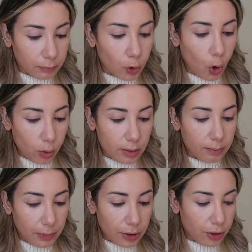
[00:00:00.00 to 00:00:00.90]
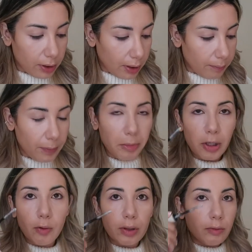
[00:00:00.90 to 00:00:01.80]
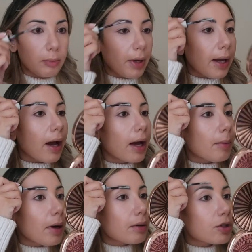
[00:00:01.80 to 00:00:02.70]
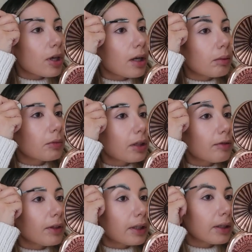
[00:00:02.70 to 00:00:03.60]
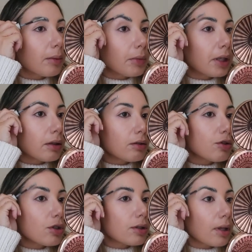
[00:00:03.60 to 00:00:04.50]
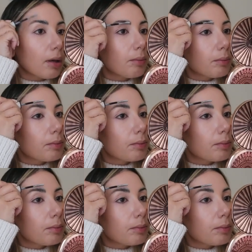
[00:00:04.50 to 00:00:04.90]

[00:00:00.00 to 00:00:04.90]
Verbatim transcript: goals literally i'm gonna go in with my eyebrow gel I'm not filling them in just a